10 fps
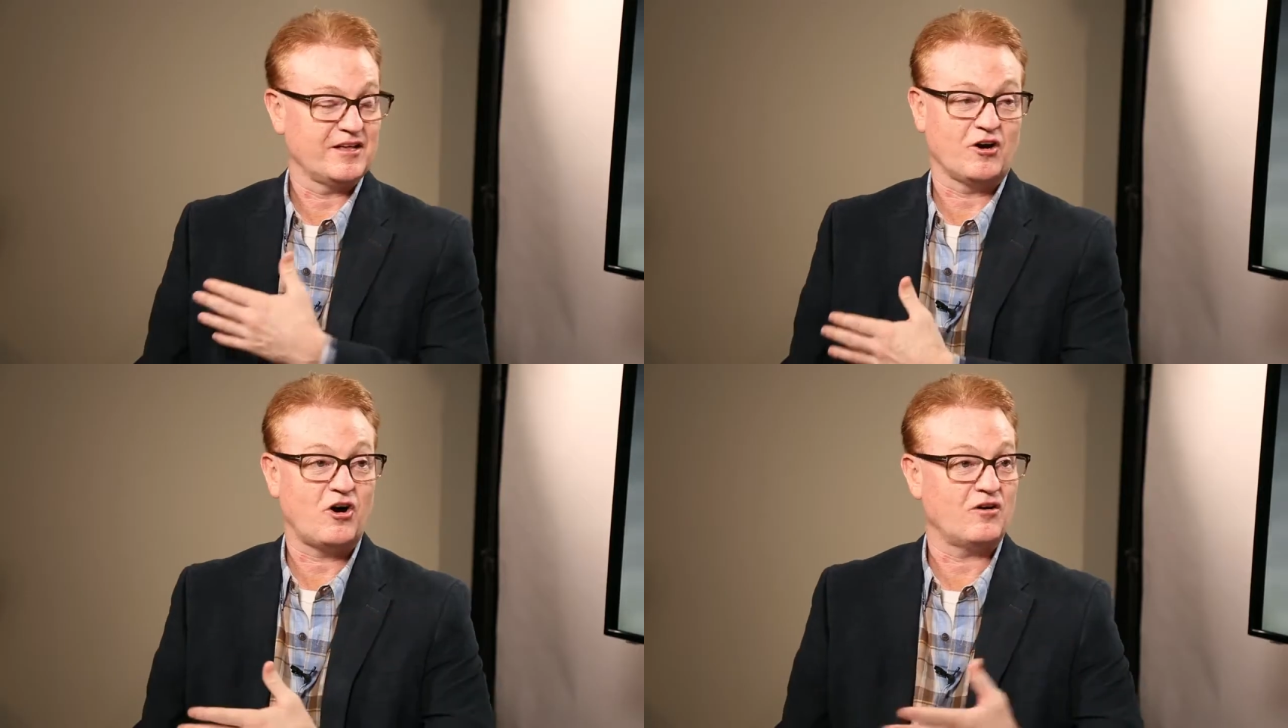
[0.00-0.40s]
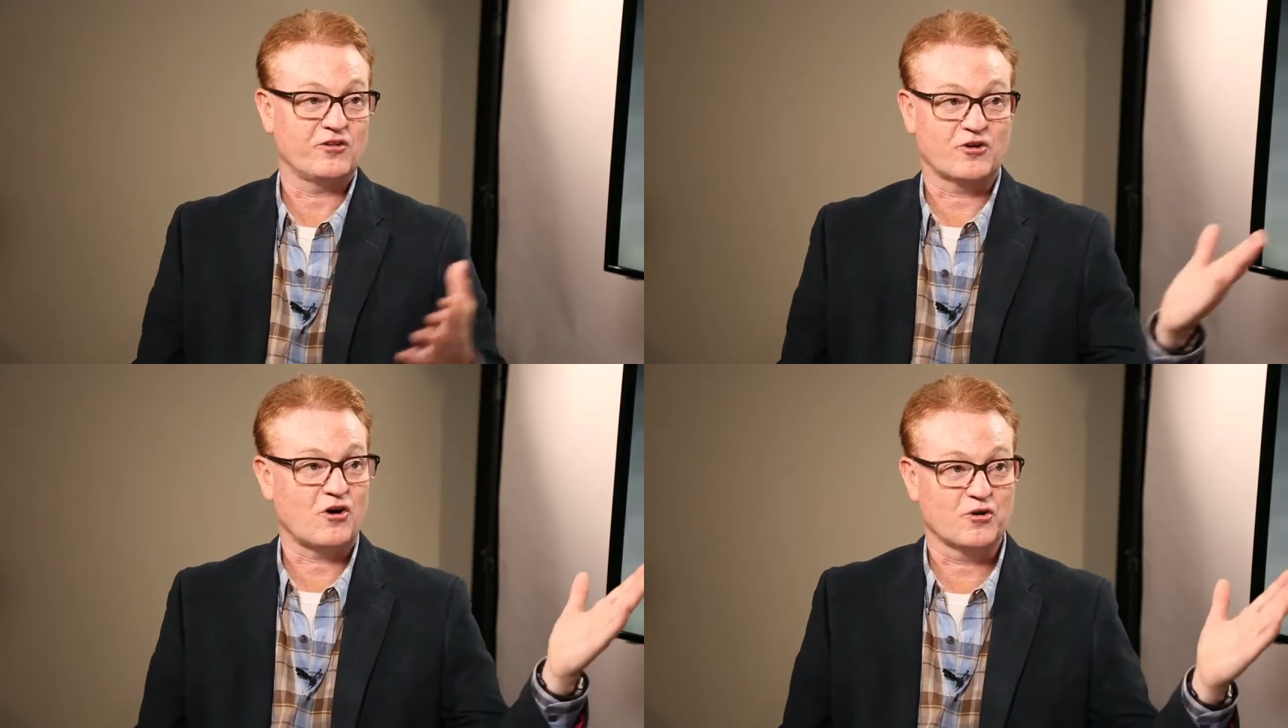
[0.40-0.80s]

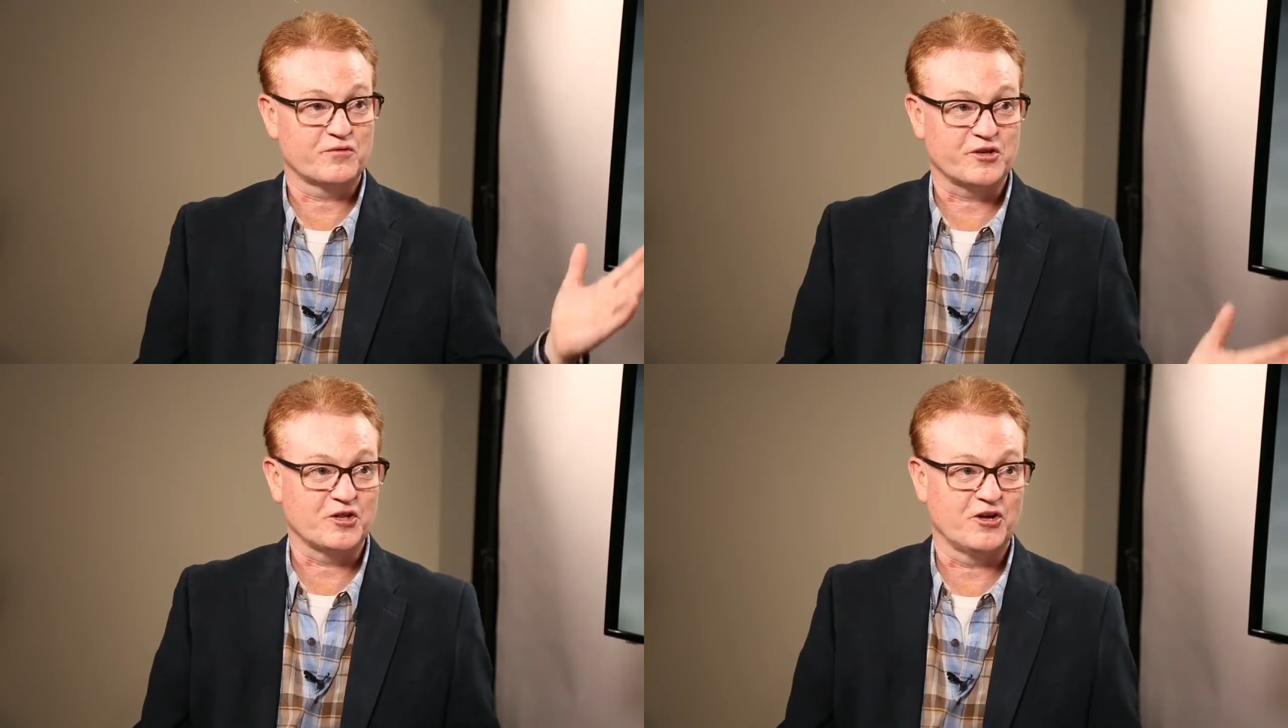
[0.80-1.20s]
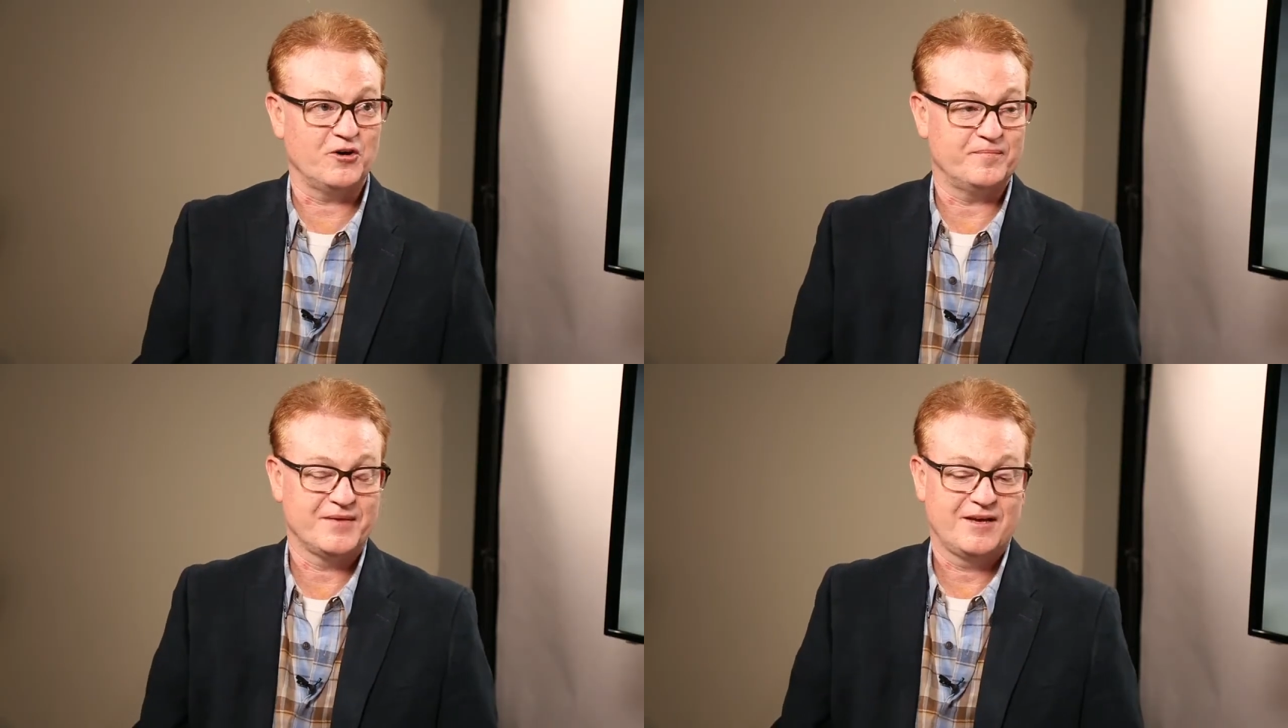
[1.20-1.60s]
they're all over the
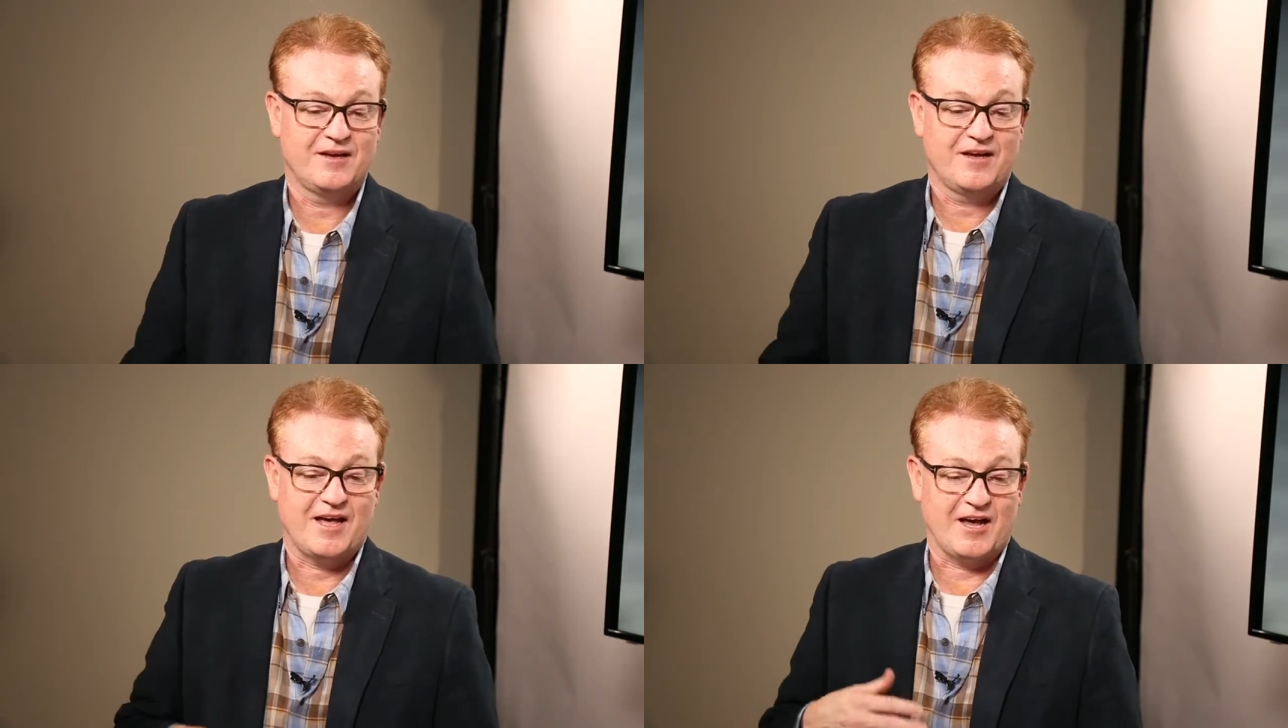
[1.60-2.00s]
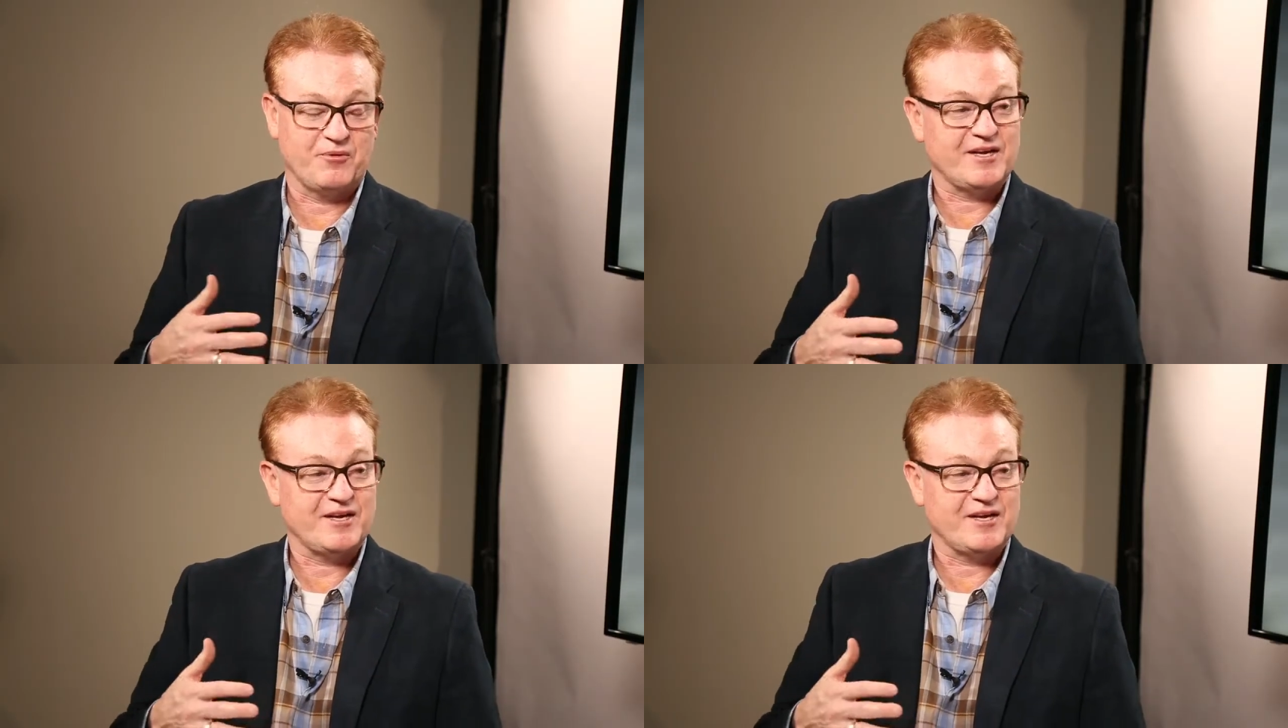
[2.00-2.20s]
globe. And